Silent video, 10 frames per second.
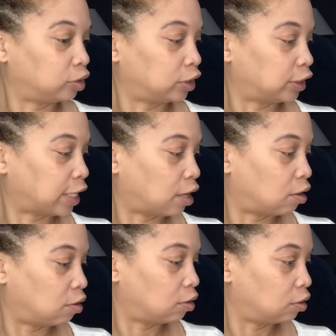gel,
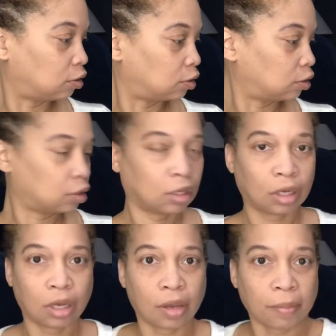
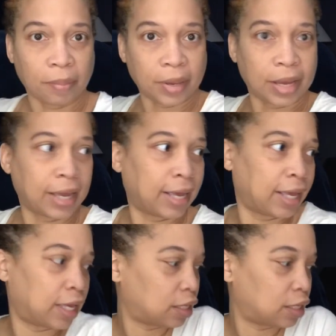but